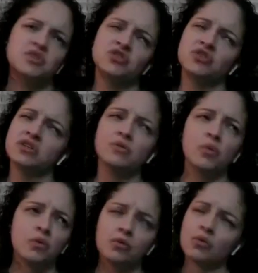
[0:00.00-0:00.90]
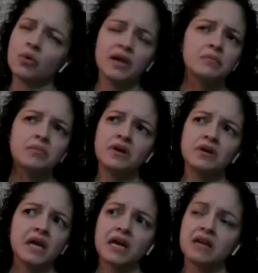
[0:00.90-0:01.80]
was mistreated quite a
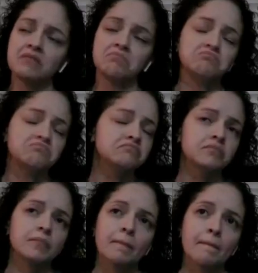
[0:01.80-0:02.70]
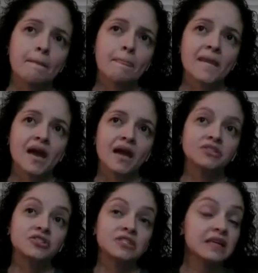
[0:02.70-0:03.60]
bit, and
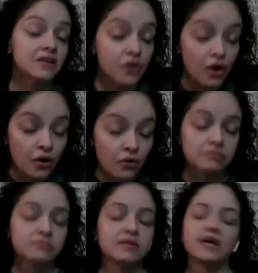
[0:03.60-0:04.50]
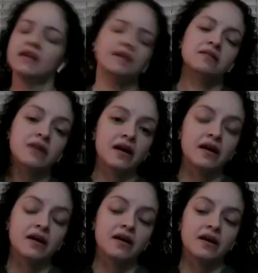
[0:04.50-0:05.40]
I just let it go. And
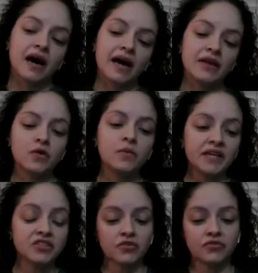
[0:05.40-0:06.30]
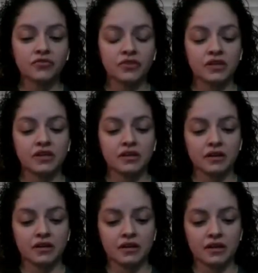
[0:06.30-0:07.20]
I know myself,
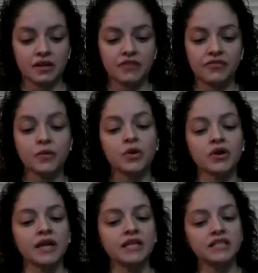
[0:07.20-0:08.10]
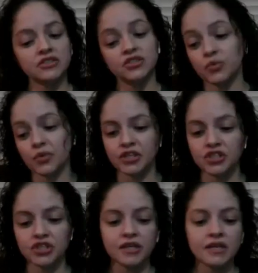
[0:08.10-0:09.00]
if there were any
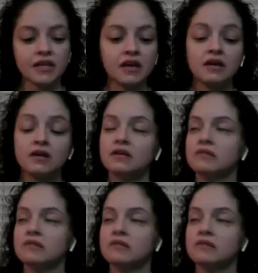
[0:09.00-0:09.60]
situation,